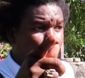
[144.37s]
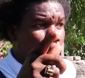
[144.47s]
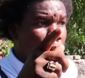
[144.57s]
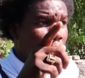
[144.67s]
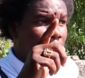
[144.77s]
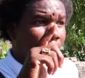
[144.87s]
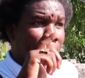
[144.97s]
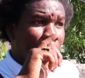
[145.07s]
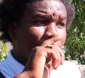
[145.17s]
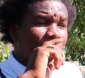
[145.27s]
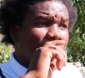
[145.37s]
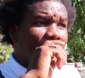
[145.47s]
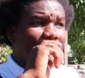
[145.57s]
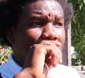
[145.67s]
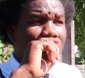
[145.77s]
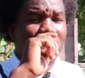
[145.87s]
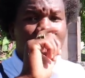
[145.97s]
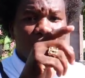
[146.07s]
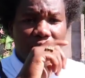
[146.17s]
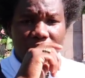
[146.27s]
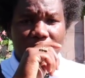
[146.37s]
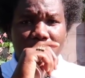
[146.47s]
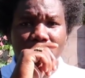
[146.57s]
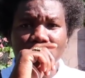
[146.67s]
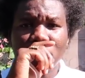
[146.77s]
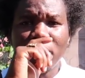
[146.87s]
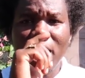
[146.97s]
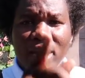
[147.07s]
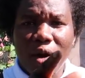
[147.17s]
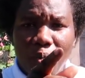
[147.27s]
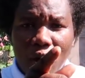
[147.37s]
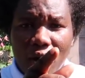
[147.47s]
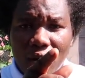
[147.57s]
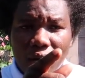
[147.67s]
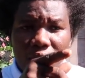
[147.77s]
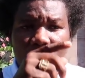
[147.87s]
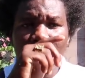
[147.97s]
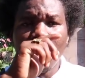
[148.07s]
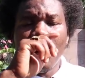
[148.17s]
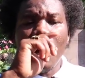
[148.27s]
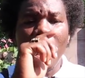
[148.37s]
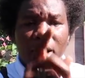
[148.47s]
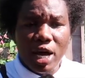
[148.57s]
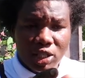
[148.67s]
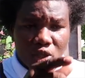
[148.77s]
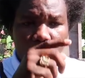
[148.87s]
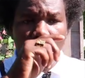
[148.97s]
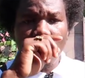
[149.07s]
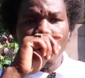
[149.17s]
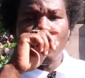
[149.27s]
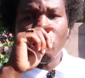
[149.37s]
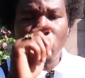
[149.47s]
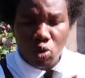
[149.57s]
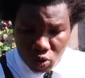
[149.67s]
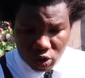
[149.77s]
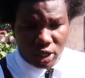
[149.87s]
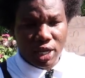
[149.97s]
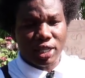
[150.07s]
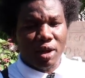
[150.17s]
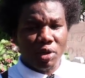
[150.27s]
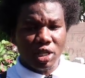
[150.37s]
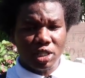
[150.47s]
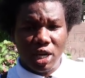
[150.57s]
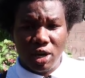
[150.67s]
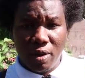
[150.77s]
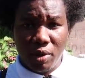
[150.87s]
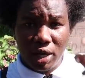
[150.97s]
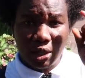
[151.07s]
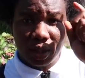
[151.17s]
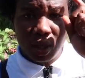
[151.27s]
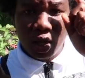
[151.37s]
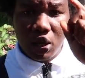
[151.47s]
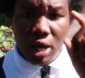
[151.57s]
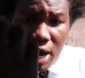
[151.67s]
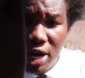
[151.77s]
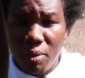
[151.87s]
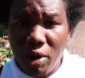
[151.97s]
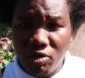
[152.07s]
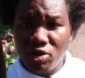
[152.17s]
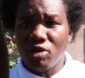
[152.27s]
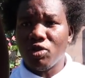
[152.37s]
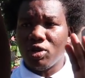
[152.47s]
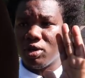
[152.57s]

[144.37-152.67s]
Dan. Tell me. Follow me Instagram, Dan Dapper underscore music. That's my Instagram. Man. Baddest thing, yeah. Panda Vivo.